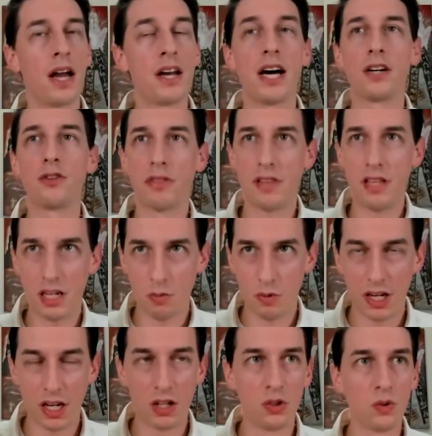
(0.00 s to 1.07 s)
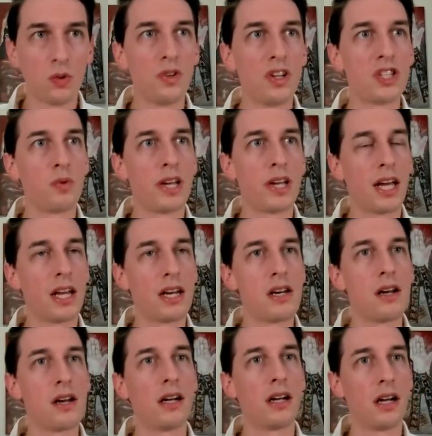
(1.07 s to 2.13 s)
Another thing that we can do is we
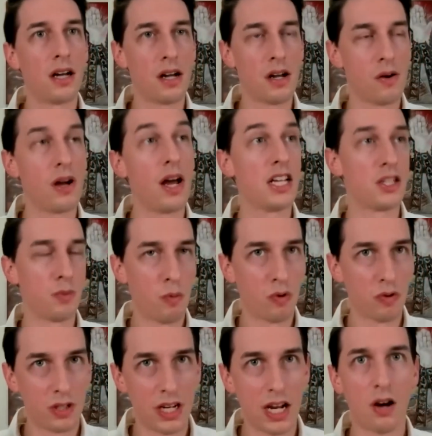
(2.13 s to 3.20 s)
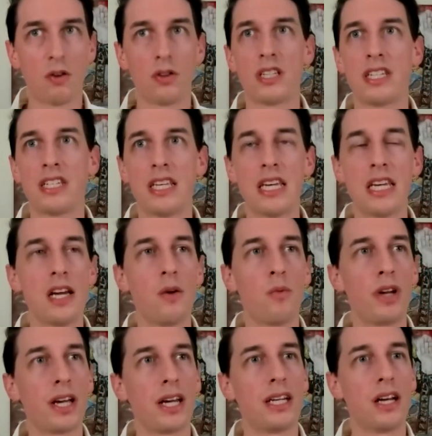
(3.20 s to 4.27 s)
can, as we will now see,
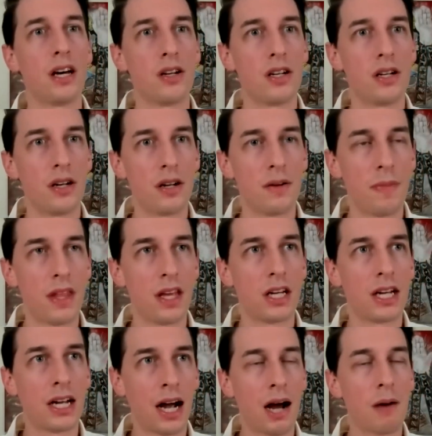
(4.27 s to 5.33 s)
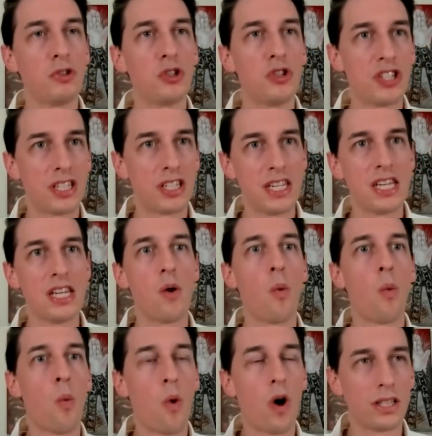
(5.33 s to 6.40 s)
we can come to see
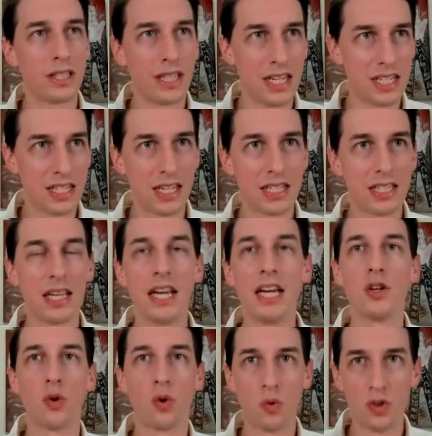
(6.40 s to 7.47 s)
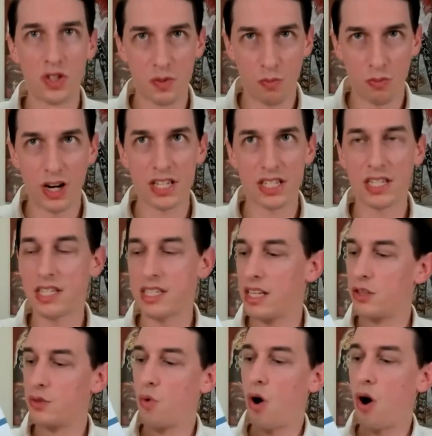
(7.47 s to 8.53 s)
what is it, in whose presence
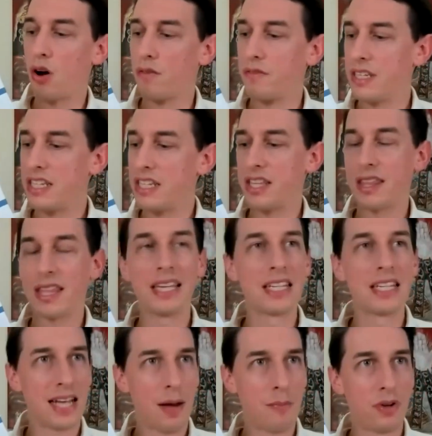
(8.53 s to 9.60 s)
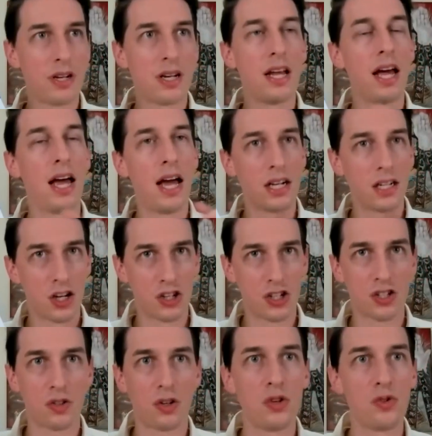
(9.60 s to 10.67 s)
do all of these things happen. And
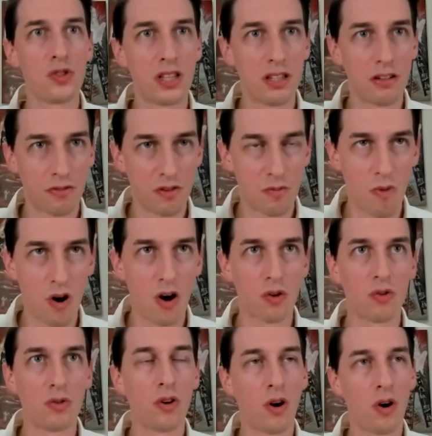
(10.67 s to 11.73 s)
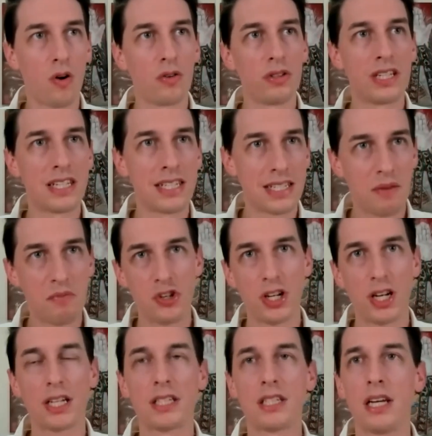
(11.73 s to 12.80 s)
Krishna is going to use a different model called the
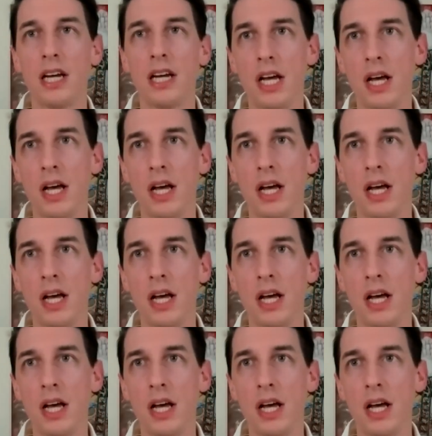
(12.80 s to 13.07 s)
subject,